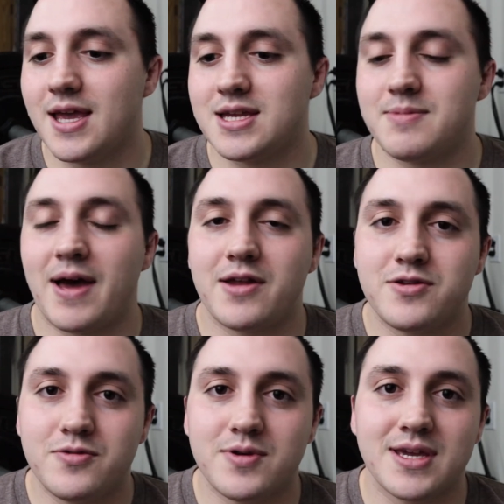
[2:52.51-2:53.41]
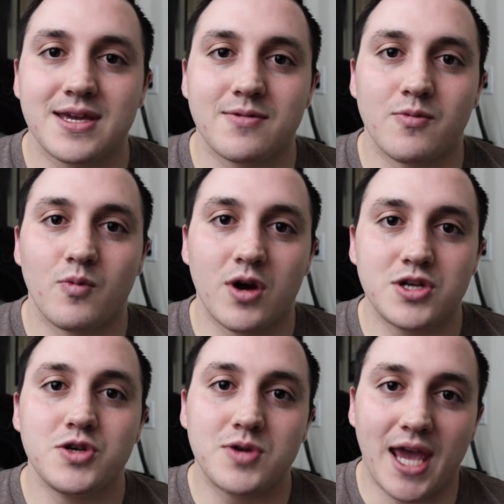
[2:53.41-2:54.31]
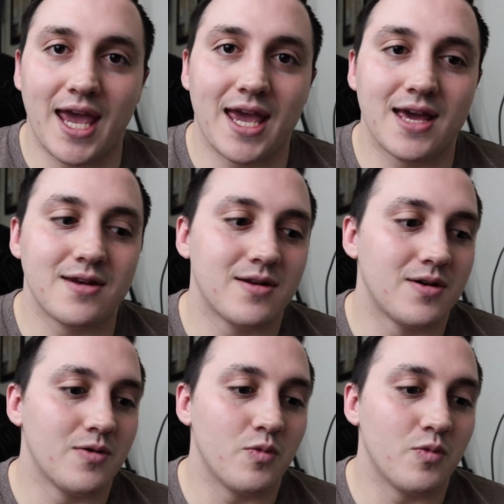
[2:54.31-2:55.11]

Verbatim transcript: It's about doing what you can,